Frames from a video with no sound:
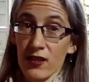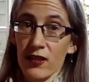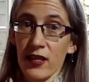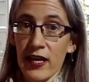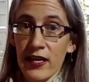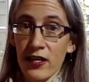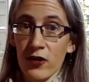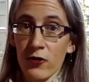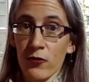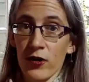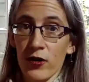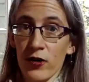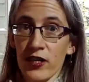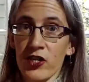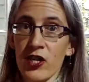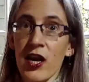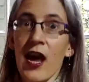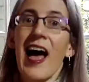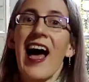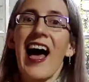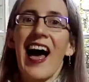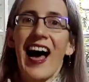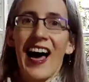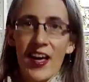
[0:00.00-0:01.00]
language
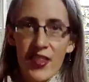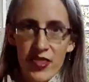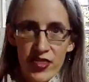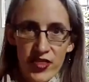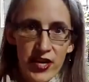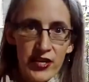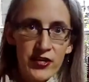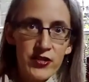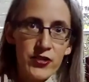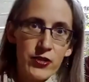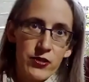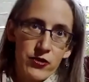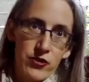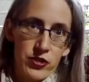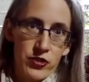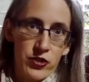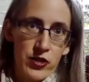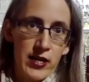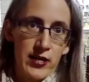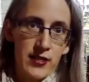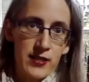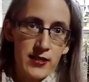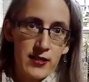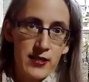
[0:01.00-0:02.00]
and then do the
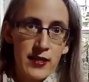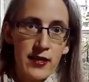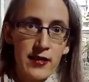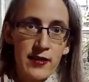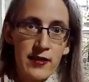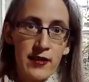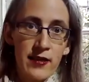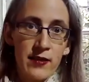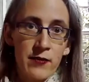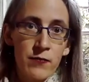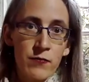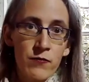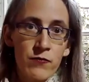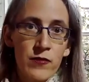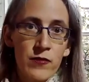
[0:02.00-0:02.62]
translating.